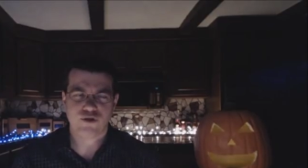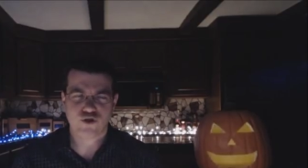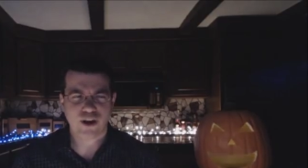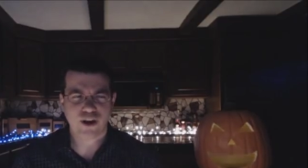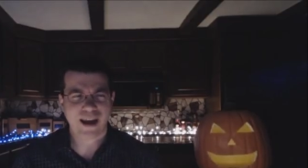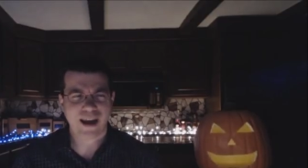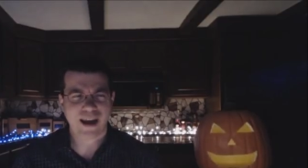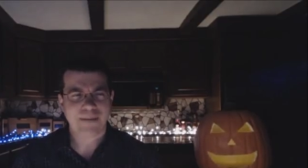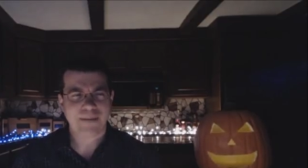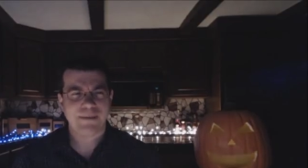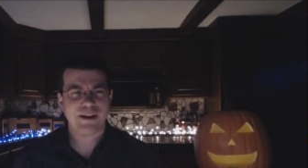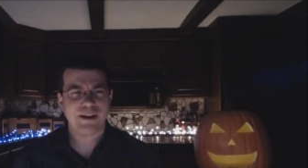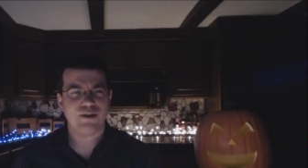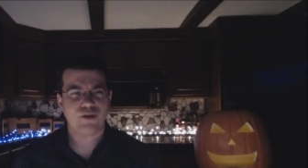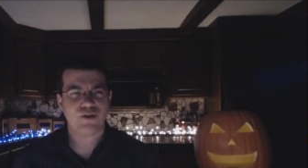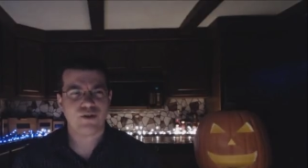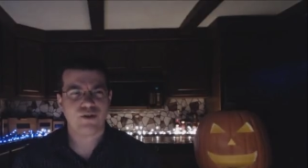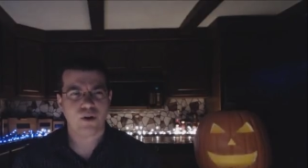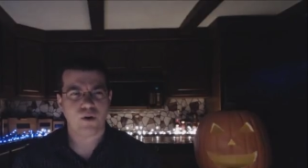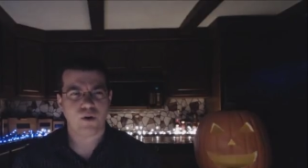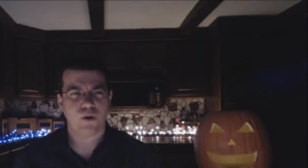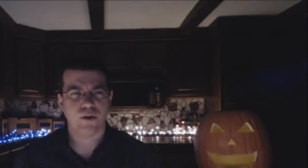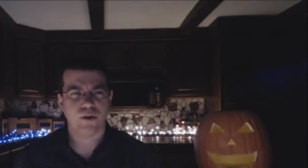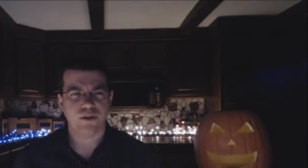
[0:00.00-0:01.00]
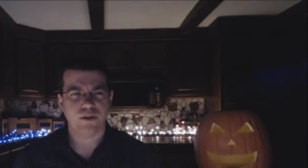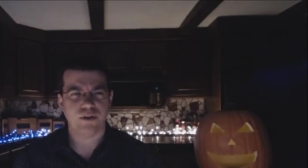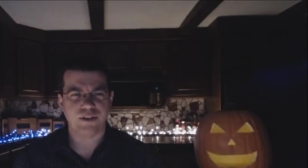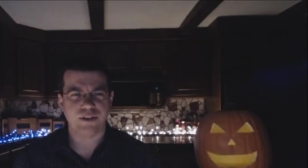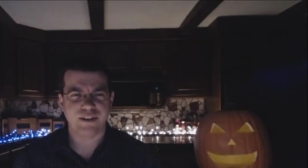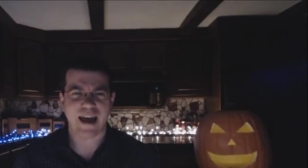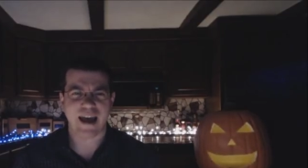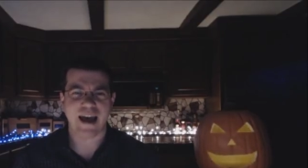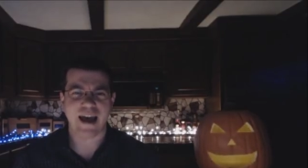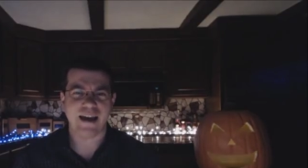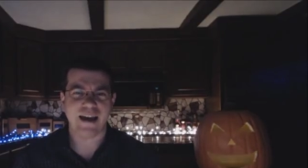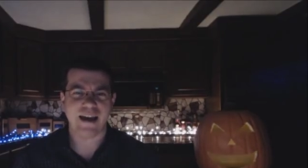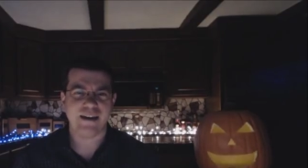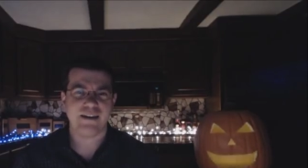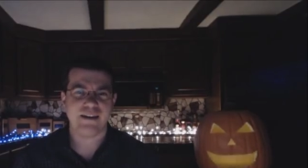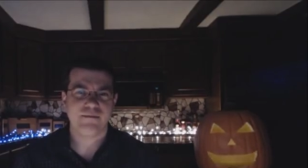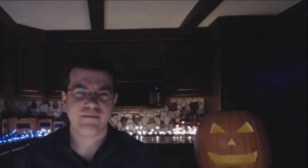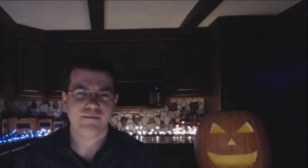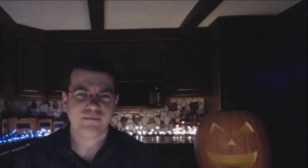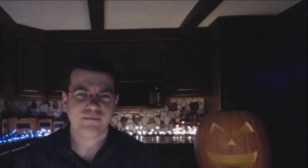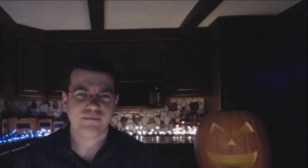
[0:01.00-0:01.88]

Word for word: Is Japanese horror dead?